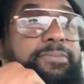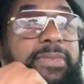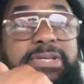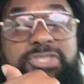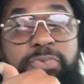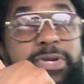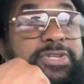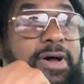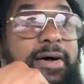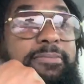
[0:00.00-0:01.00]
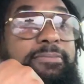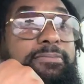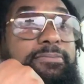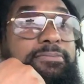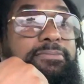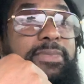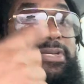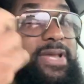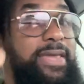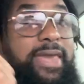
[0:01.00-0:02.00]
and switch up
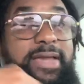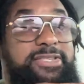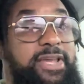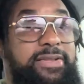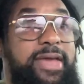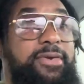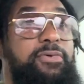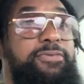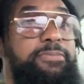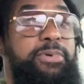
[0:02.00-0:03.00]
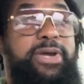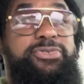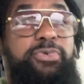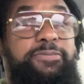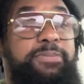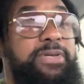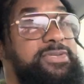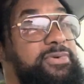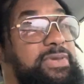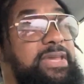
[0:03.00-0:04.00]
because I can't take that over the bridge with me.
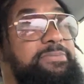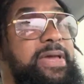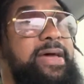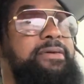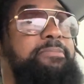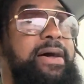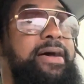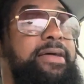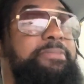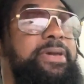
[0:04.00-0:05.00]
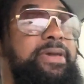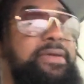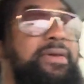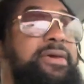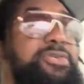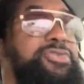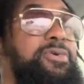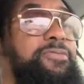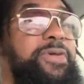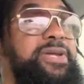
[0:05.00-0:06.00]
So keep that in mind, man.
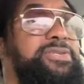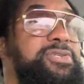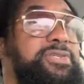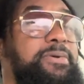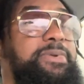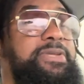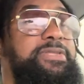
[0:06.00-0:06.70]
So these are some of the